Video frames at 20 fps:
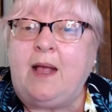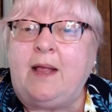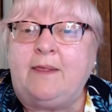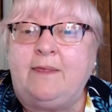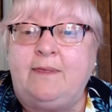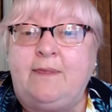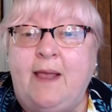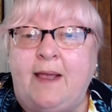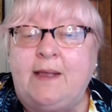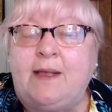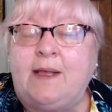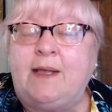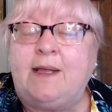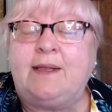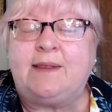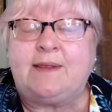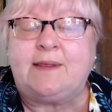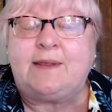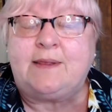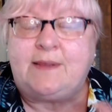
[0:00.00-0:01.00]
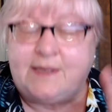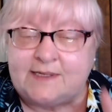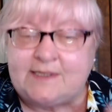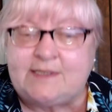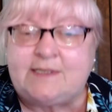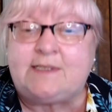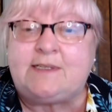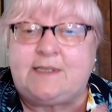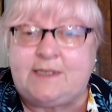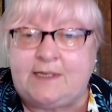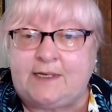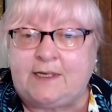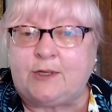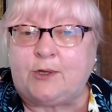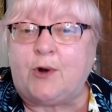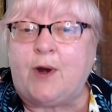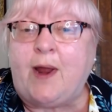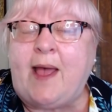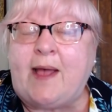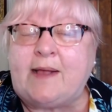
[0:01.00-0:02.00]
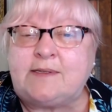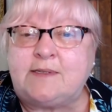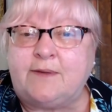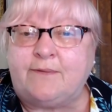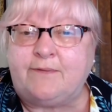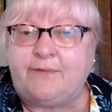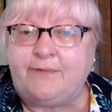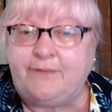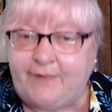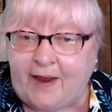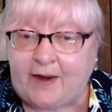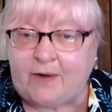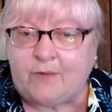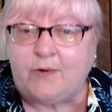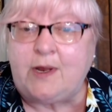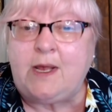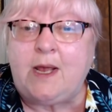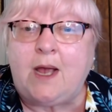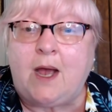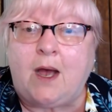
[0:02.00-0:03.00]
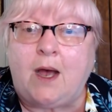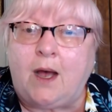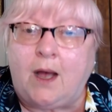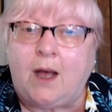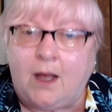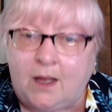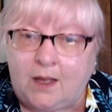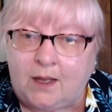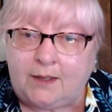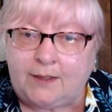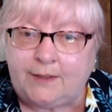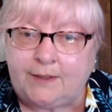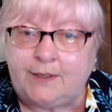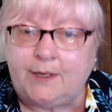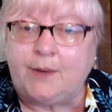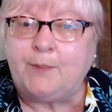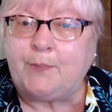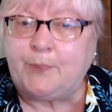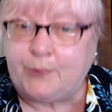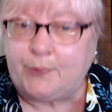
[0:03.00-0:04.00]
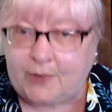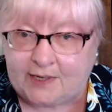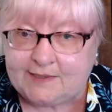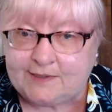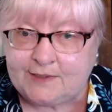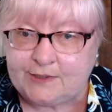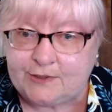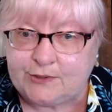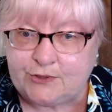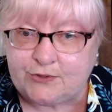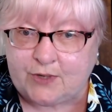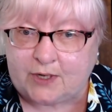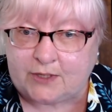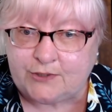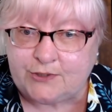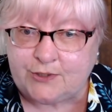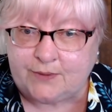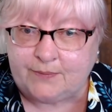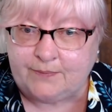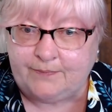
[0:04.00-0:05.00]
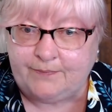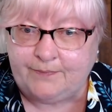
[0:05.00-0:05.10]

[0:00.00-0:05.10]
This dealer has a very odd pricing structure.